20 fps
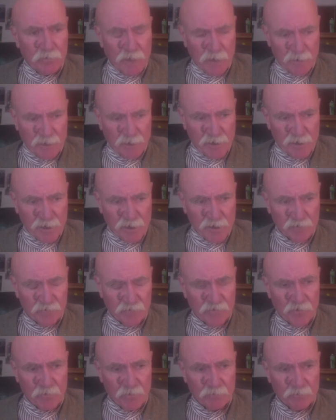down
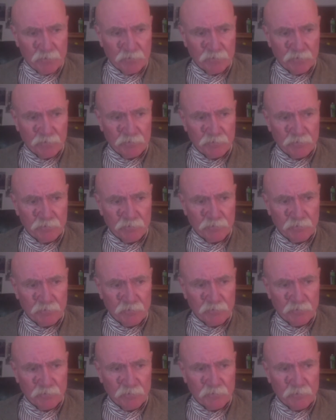from
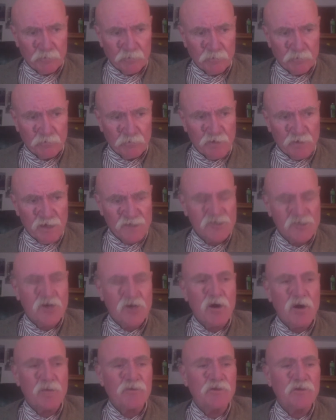Moscow, I
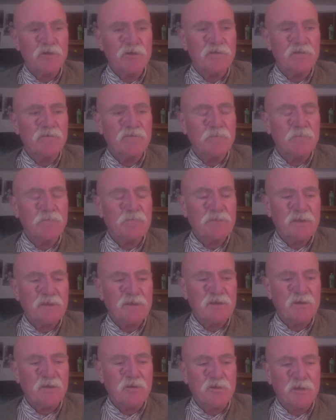believe, in the
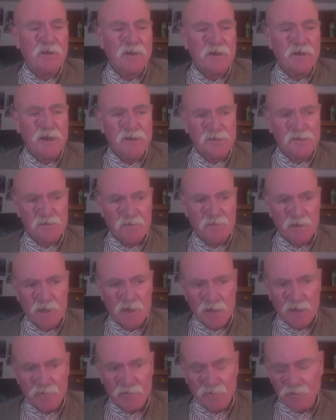early days of the
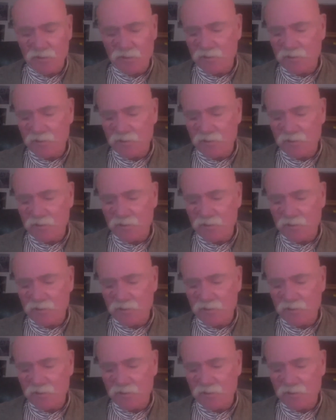conflict.